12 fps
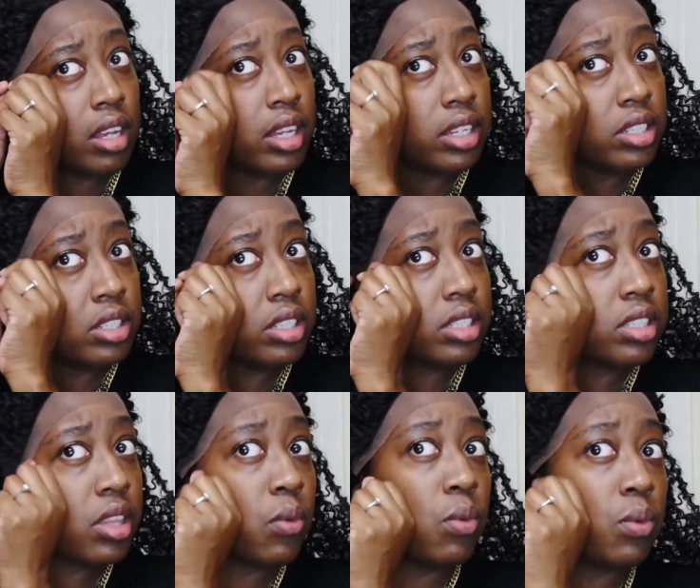It's
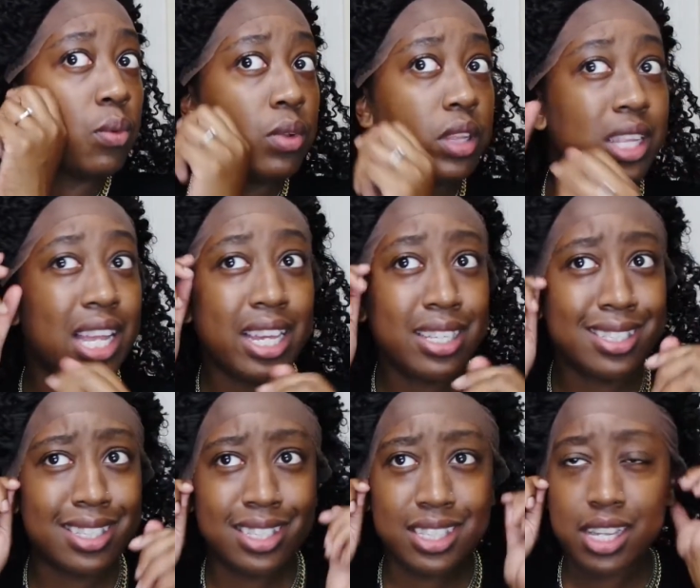just the
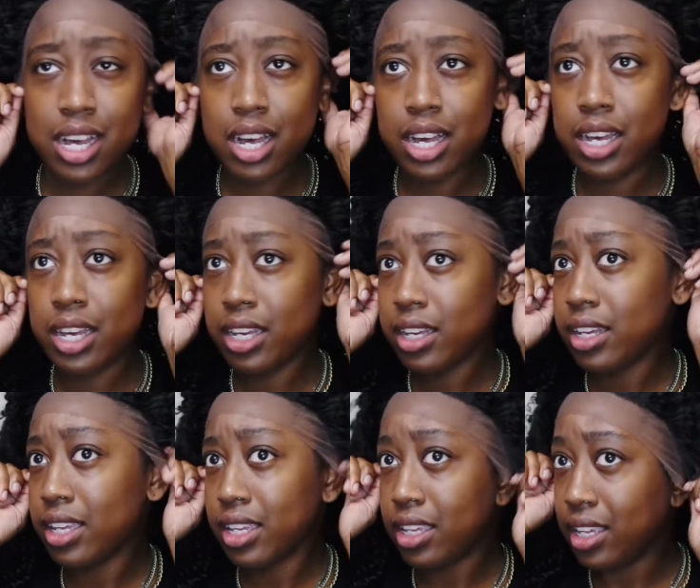lace is not
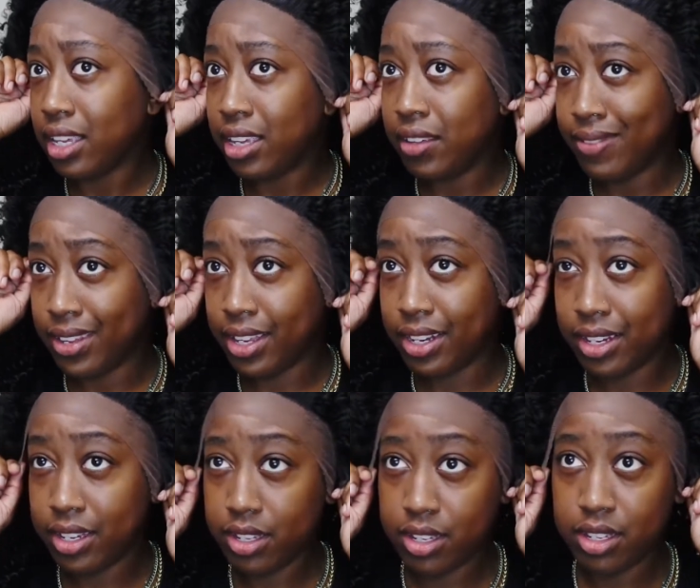even.
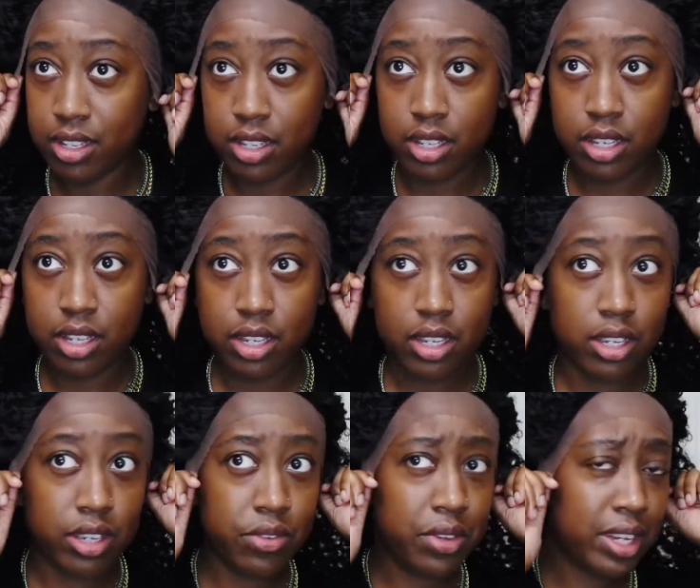
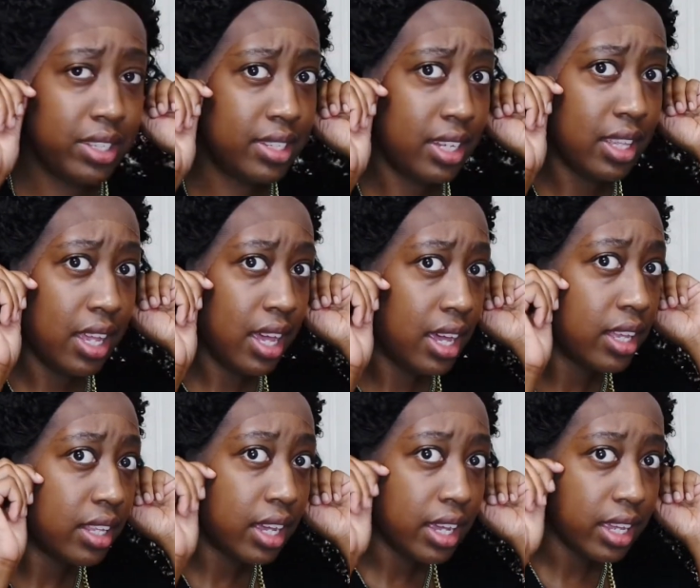You guys see
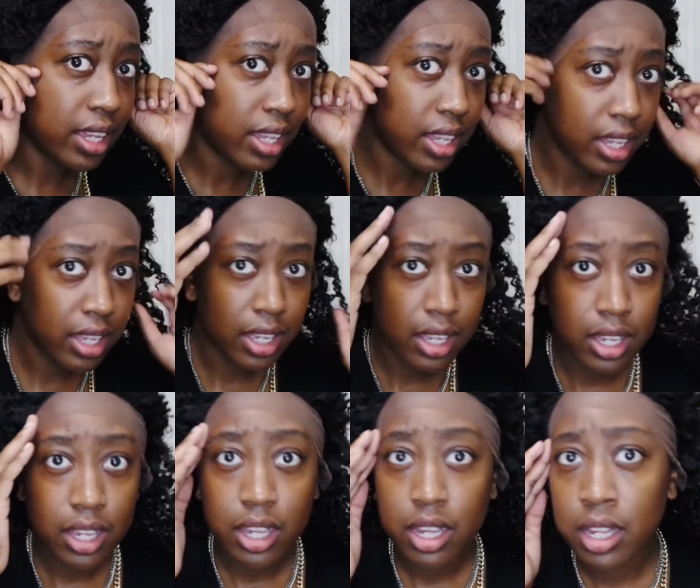that? Like,
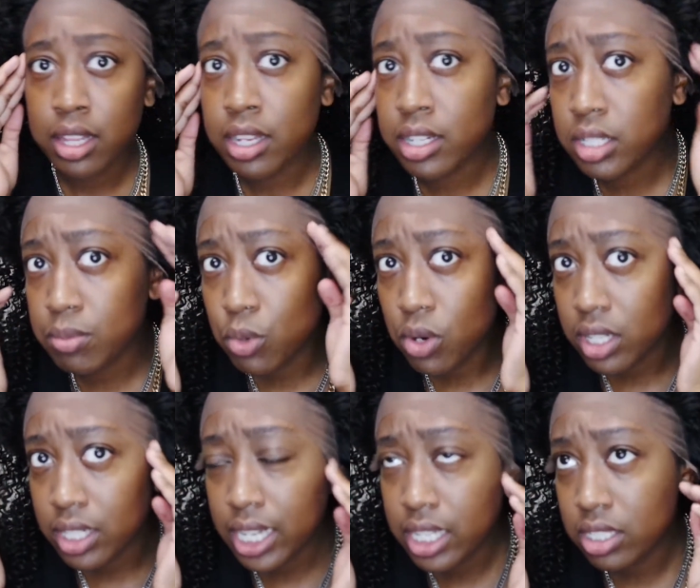there's more
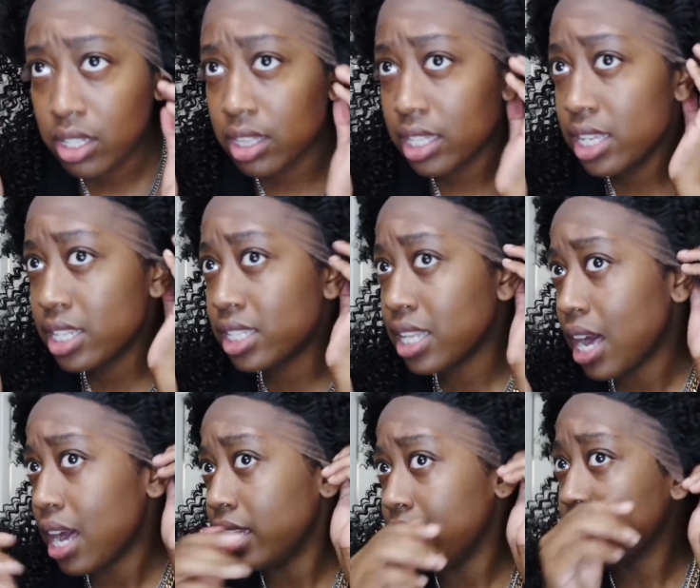lace on this
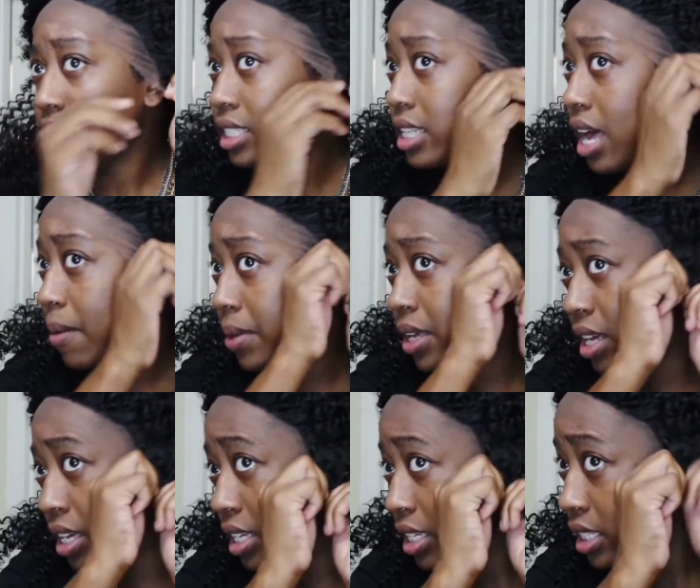side. Like, is that
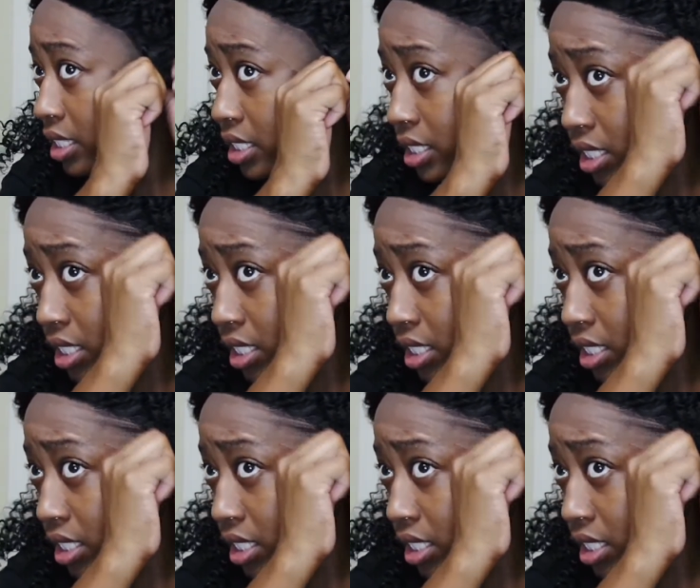because